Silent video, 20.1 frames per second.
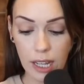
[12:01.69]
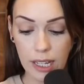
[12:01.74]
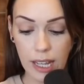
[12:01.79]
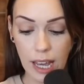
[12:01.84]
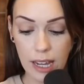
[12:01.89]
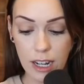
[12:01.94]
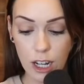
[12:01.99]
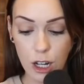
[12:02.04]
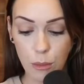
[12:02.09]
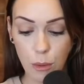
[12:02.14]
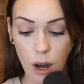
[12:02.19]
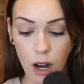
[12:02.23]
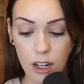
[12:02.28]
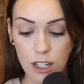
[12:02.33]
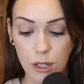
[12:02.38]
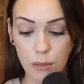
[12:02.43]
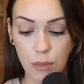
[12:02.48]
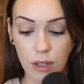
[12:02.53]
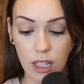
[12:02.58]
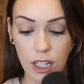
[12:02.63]
again at
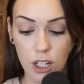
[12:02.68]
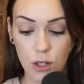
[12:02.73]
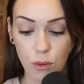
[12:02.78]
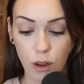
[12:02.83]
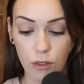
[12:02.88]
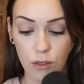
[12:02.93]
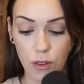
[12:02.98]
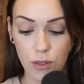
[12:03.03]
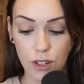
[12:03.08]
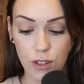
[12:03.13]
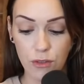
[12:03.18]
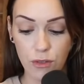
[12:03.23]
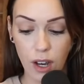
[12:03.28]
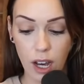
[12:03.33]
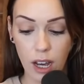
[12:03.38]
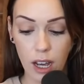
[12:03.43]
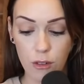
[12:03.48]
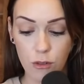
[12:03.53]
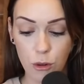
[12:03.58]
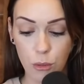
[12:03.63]
approximately
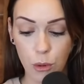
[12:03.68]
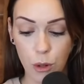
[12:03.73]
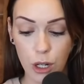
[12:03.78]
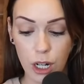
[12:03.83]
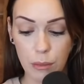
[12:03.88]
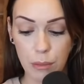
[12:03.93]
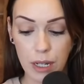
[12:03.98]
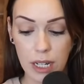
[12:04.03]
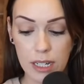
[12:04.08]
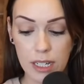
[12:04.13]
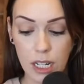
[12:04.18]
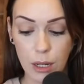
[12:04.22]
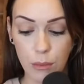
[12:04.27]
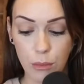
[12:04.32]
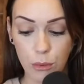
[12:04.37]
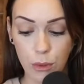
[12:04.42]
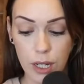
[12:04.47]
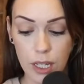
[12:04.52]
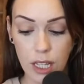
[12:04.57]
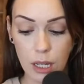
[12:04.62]
12:55, reported PT
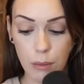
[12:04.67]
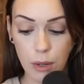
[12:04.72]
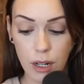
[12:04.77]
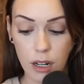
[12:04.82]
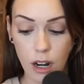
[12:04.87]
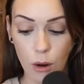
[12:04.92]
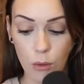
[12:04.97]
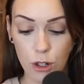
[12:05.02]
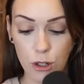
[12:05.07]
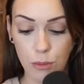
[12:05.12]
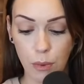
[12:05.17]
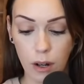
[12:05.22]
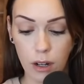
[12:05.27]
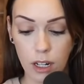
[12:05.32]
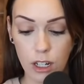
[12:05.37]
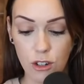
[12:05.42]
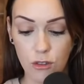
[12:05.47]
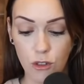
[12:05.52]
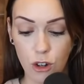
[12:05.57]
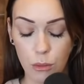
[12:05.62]
breathing but not
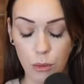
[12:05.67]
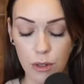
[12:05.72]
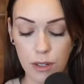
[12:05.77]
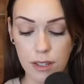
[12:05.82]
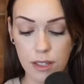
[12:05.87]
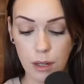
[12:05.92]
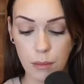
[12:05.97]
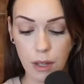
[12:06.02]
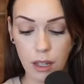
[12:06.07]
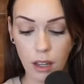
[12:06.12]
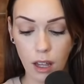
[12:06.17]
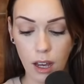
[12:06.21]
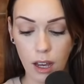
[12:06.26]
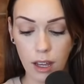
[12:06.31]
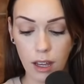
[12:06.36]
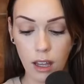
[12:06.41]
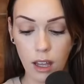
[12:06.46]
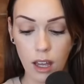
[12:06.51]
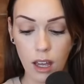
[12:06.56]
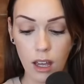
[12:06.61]
responding to verbal
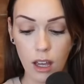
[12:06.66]
stimuli.